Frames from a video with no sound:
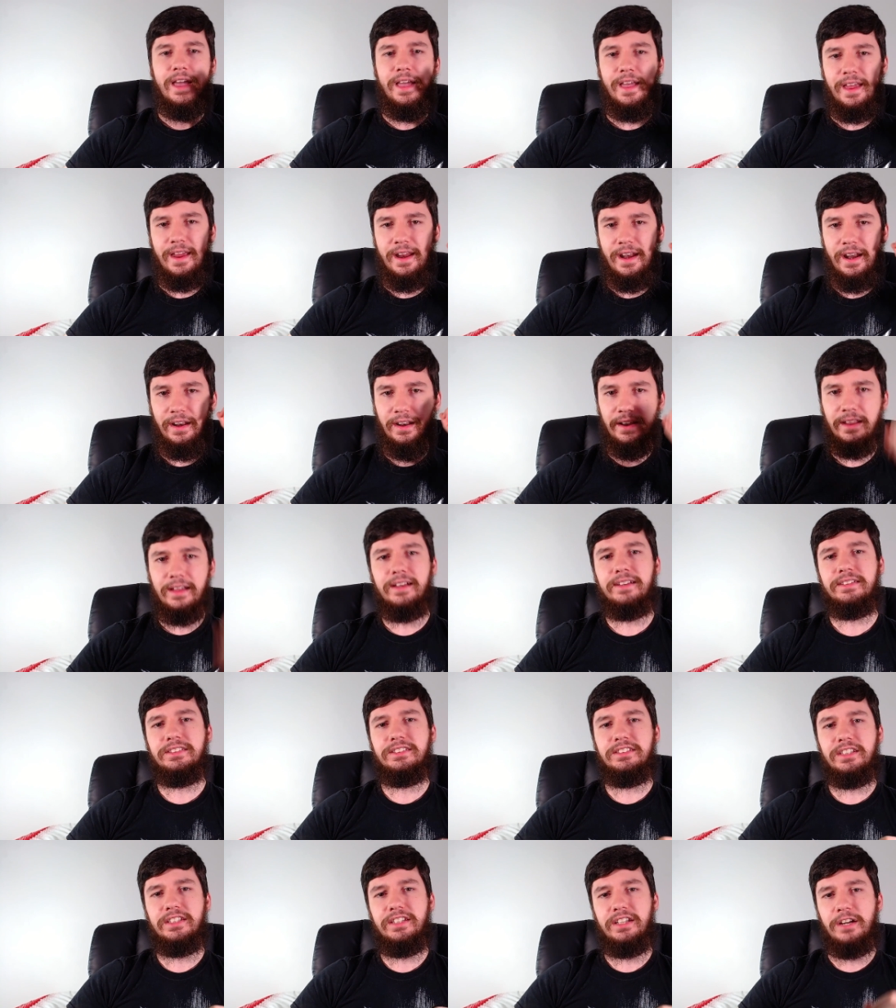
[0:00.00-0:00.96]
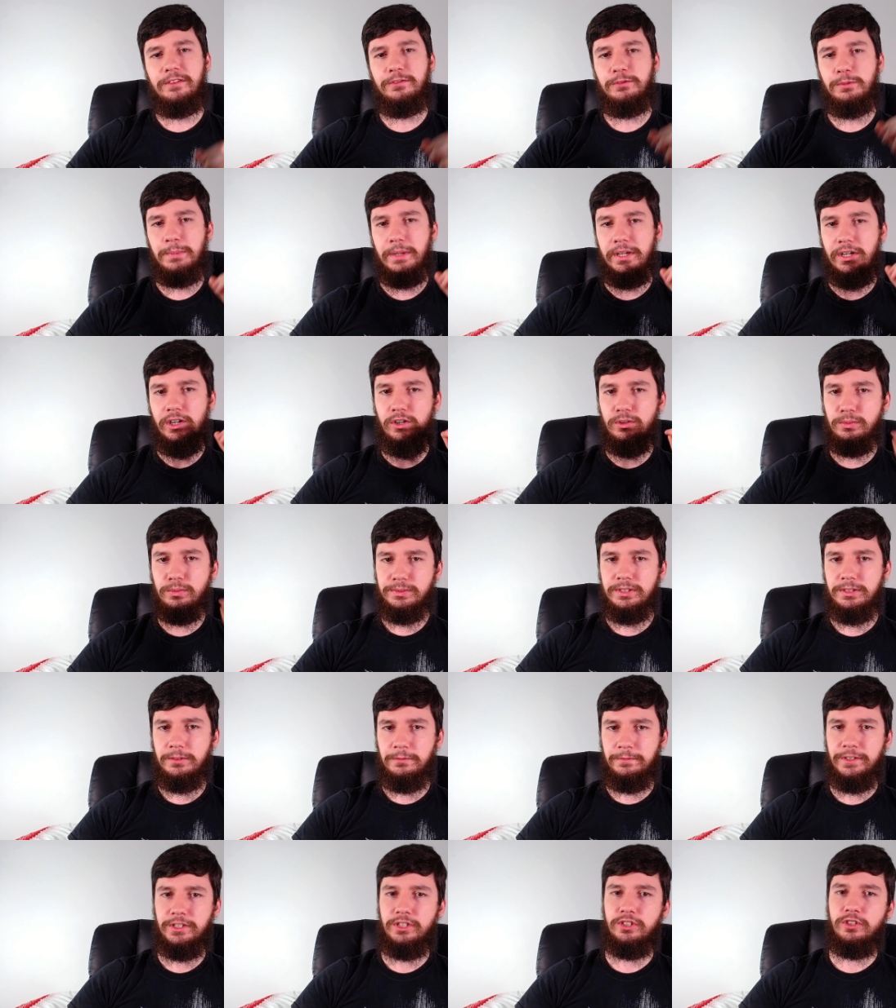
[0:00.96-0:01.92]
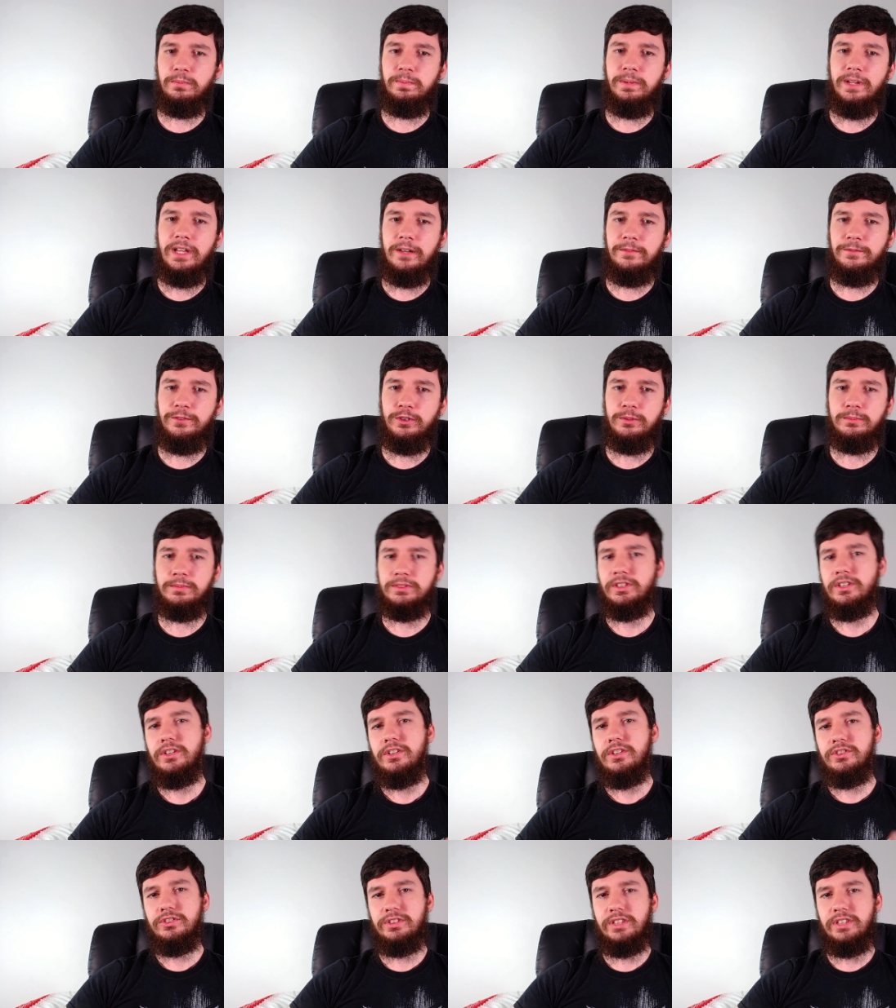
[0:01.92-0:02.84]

And lastly, I've got my alternate video platforms.